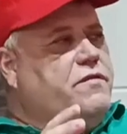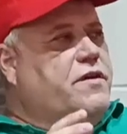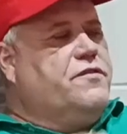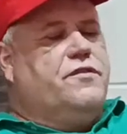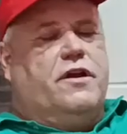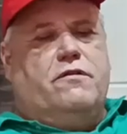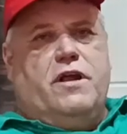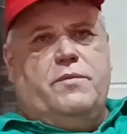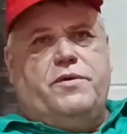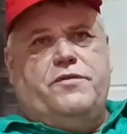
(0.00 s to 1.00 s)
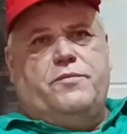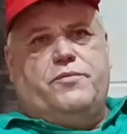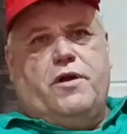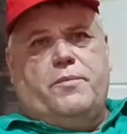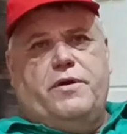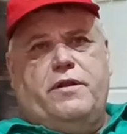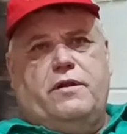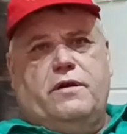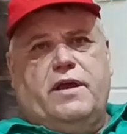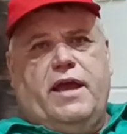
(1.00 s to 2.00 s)
this is a great piece of property to
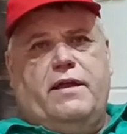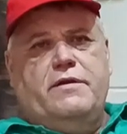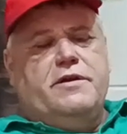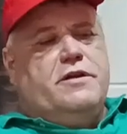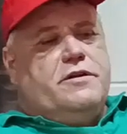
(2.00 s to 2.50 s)
look at.